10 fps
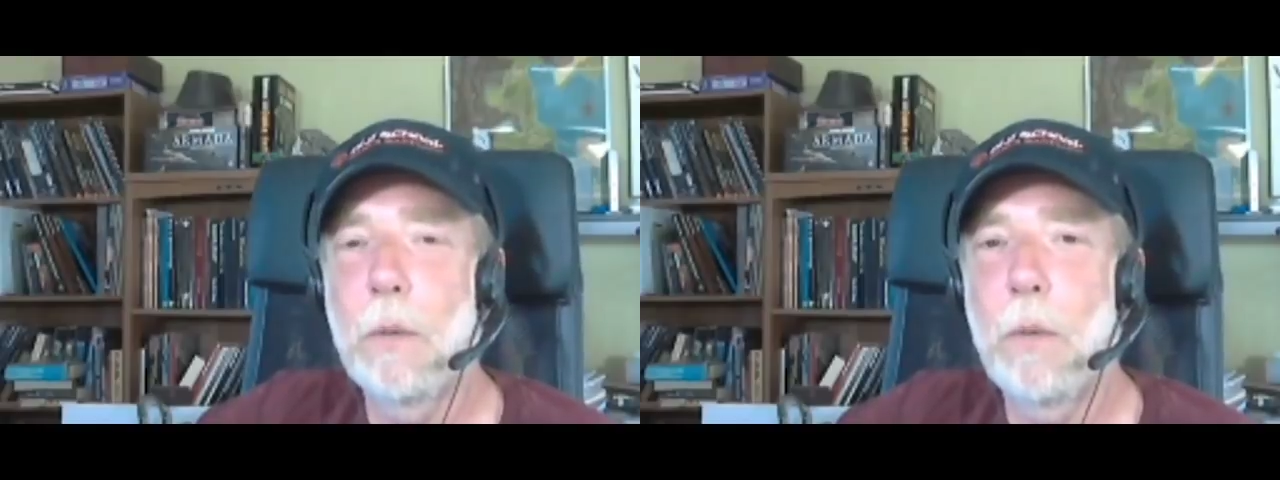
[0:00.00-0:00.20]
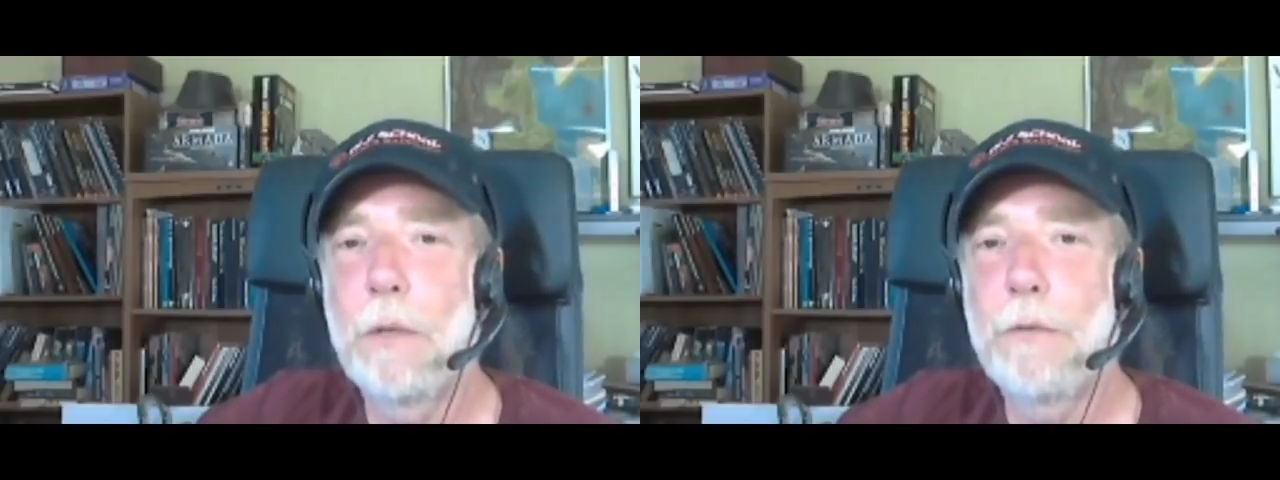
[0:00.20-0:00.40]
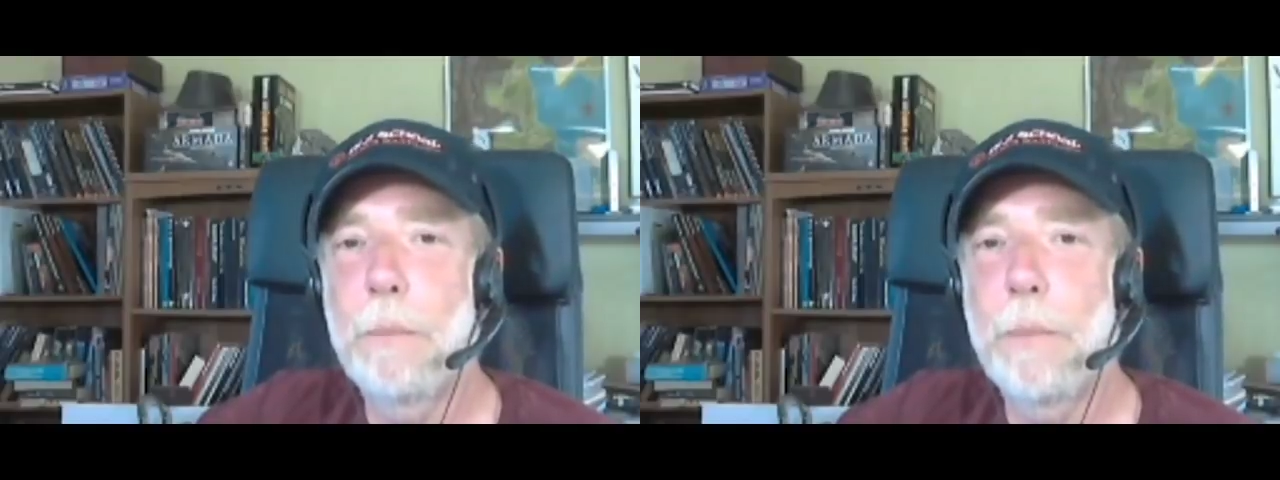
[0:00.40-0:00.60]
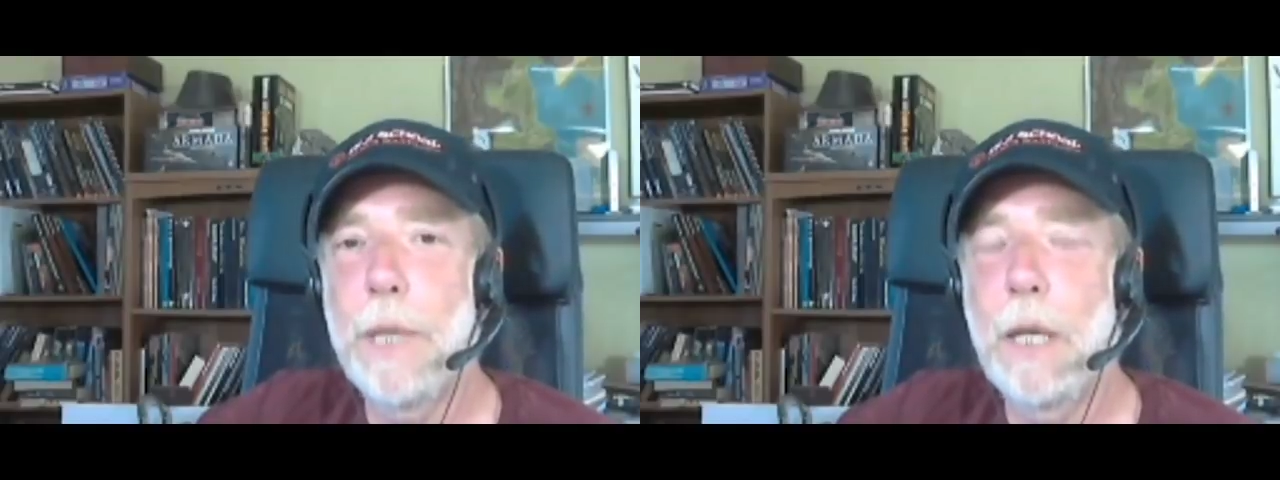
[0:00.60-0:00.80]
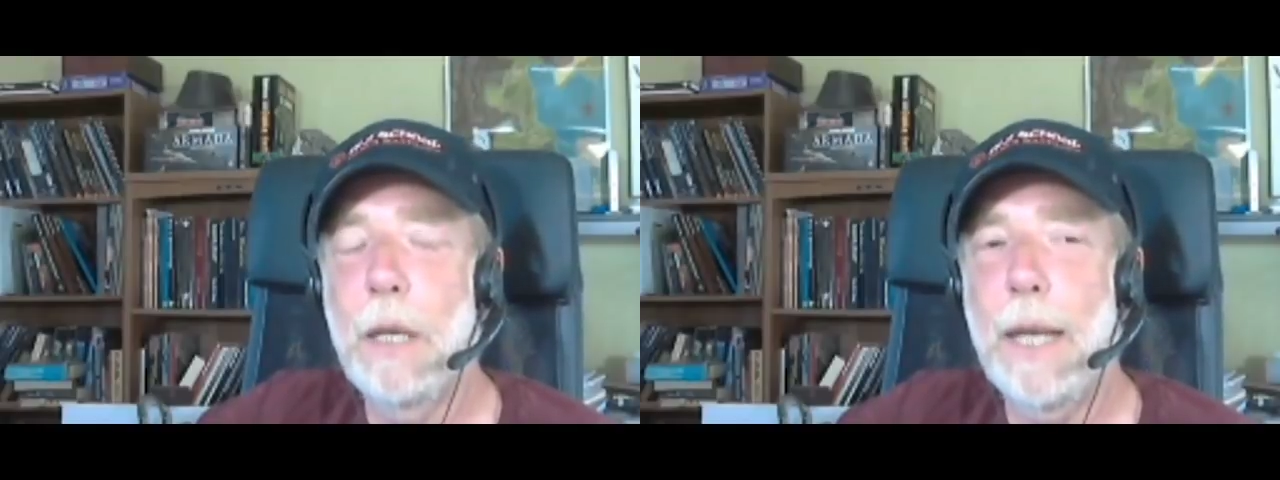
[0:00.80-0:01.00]
One of them
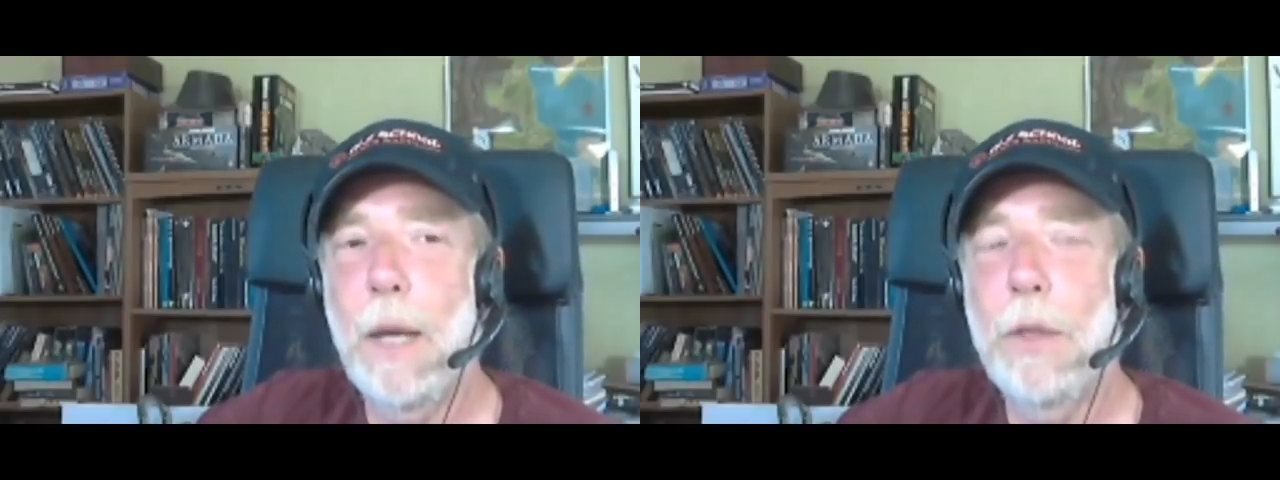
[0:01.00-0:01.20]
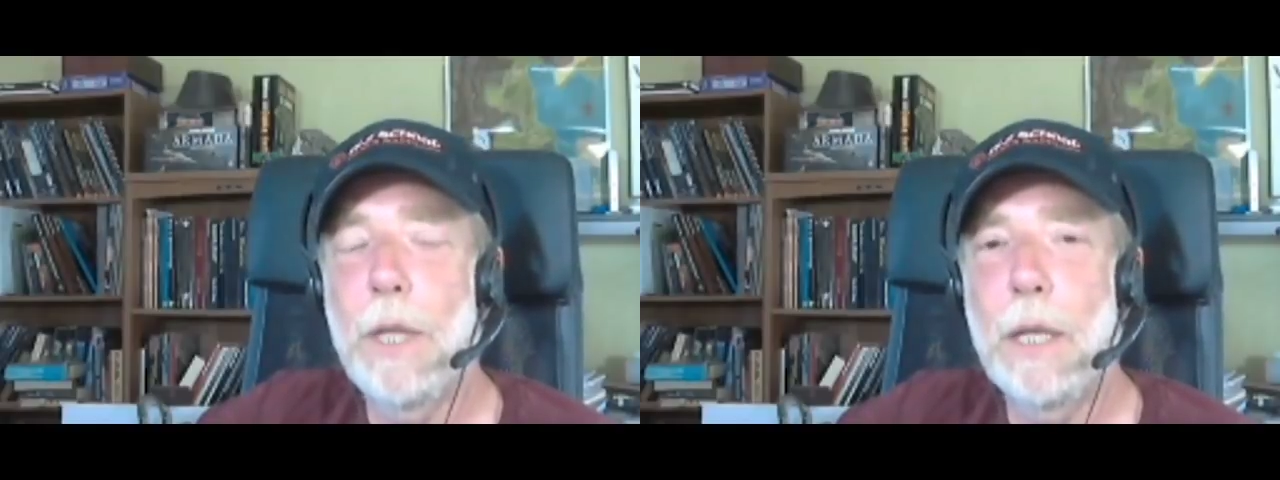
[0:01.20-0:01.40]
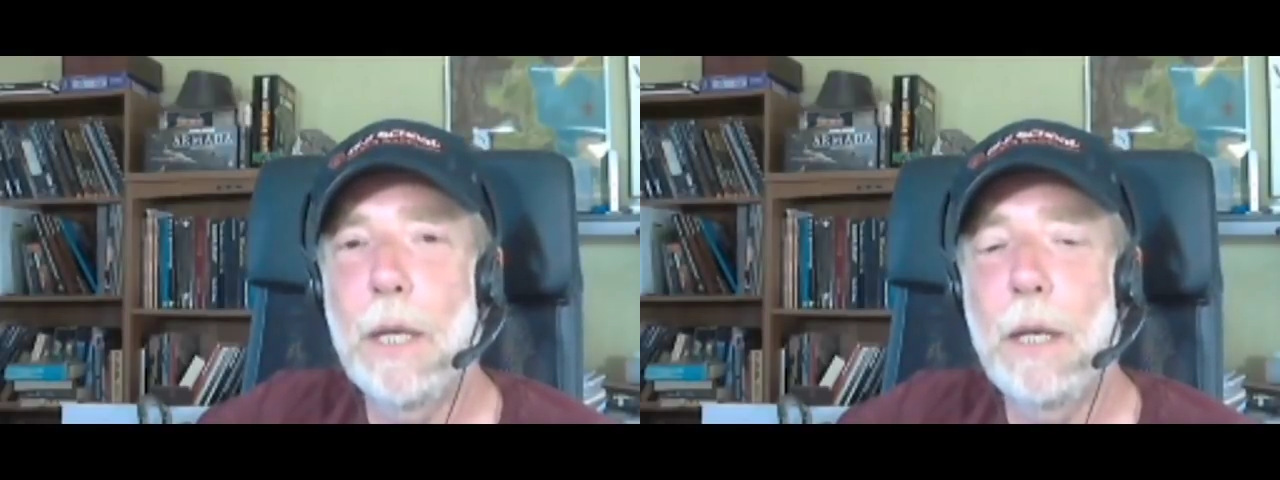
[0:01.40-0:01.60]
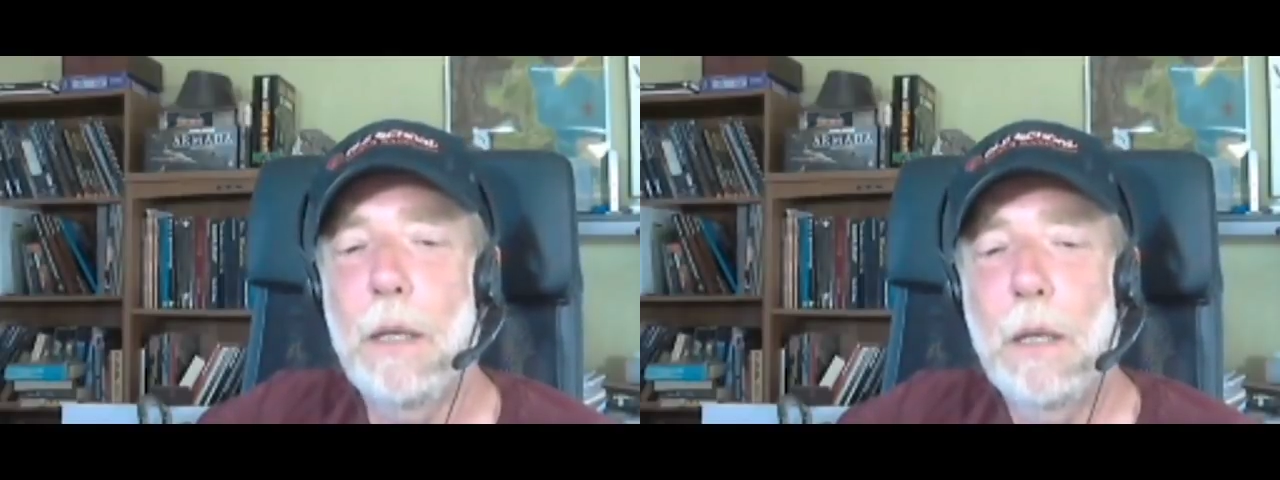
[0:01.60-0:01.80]
being how the uh,